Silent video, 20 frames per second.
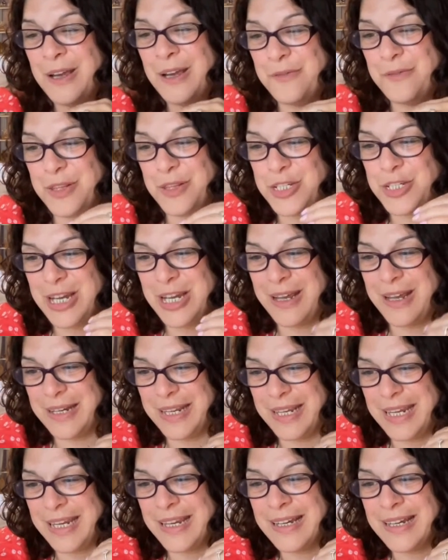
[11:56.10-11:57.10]
the
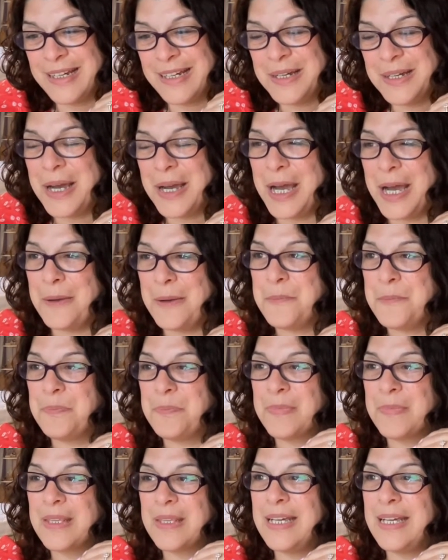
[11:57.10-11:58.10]
journey. And
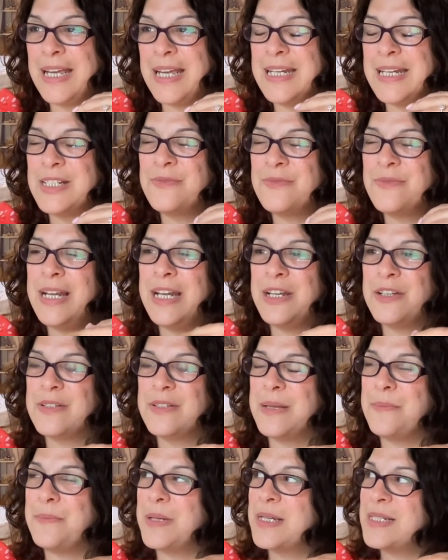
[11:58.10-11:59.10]
it's really
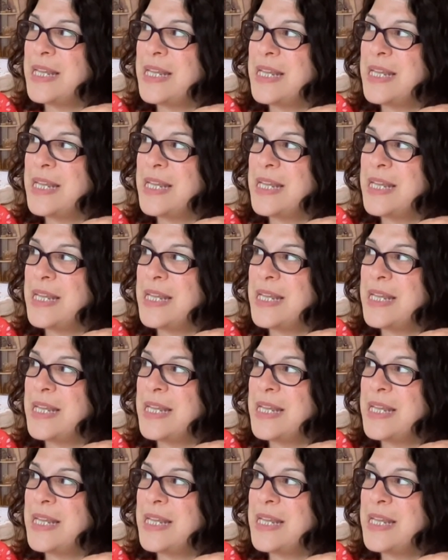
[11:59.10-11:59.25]
interesting because